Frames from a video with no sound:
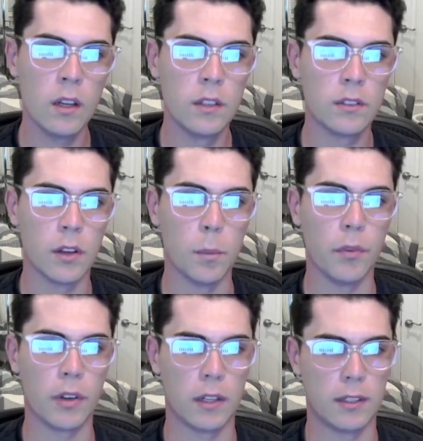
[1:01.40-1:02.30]
So
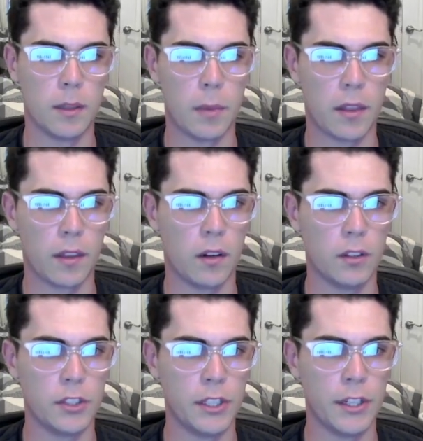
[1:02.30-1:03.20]
moving on to the
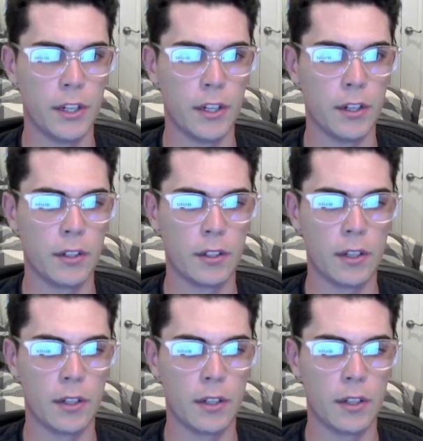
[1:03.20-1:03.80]
methodology here,